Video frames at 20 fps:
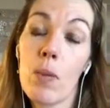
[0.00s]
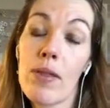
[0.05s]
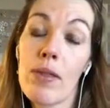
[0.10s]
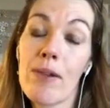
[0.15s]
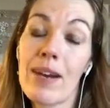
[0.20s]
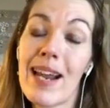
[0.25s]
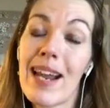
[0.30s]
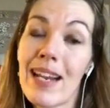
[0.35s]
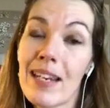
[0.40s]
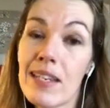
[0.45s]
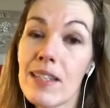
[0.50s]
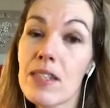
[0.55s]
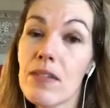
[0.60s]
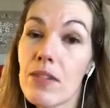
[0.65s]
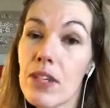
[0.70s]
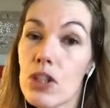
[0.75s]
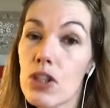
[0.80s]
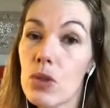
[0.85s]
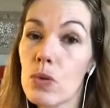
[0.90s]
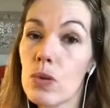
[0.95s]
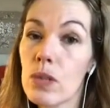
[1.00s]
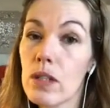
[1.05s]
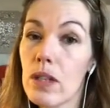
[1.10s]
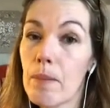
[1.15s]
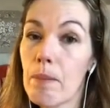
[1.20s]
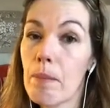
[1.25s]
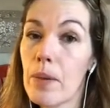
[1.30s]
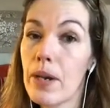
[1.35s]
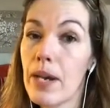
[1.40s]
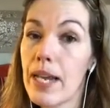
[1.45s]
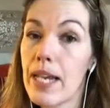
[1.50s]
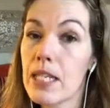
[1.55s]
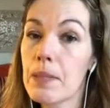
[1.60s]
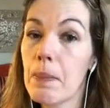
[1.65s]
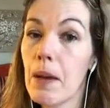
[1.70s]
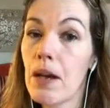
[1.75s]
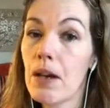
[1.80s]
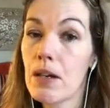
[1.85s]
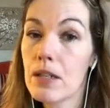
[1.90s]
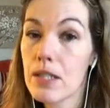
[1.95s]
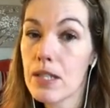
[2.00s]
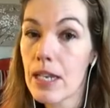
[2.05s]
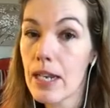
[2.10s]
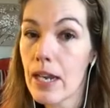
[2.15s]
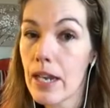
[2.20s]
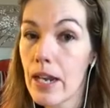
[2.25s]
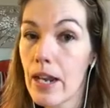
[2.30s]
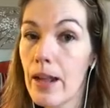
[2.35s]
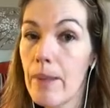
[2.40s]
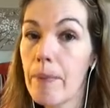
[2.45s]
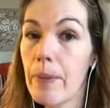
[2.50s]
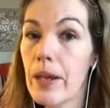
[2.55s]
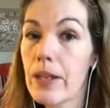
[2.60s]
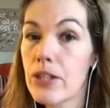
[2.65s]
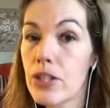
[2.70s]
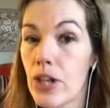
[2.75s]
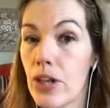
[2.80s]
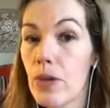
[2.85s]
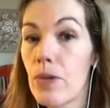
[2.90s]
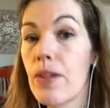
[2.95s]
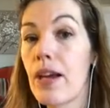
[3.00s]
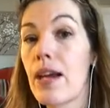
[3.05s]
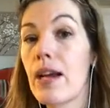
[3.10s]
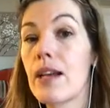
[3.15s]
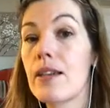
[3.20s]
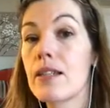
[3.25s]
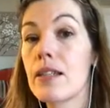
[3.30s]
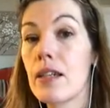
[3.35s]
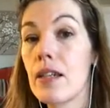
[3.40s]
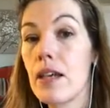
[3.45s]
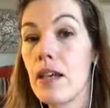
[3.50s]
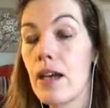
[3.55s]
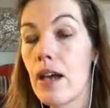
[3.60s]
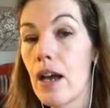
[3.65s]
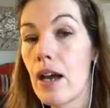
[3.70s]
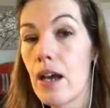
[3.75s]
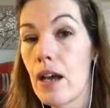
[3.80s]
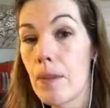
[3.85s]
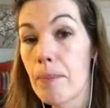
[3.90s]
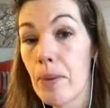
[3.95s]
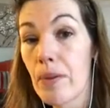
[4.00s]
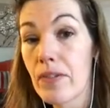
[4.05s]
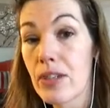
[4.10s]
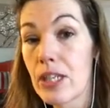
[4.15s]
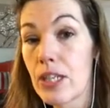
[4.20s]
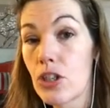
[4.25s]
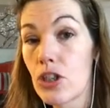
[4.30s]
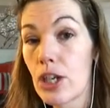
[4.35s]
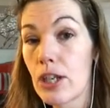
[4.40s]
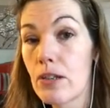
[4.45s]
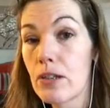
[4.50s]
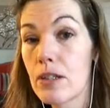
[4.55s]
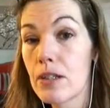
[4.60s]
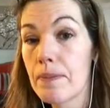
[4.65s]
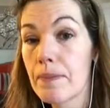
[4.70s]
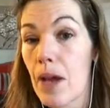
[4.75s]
an individual company is party to that Privacy Shield.